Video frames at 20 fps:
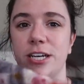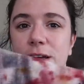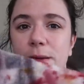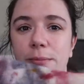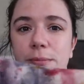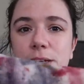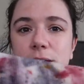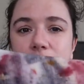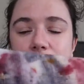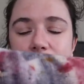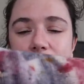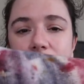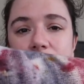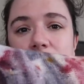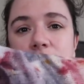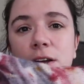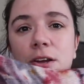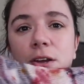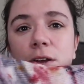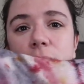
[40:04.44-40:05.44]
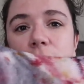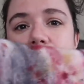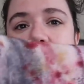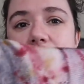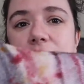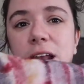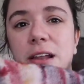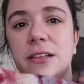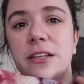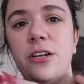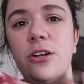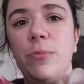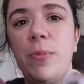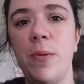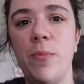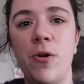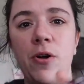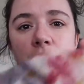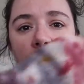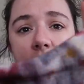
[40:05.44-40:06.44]
type dye, where I had a little
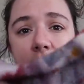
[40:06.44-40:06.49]
bit more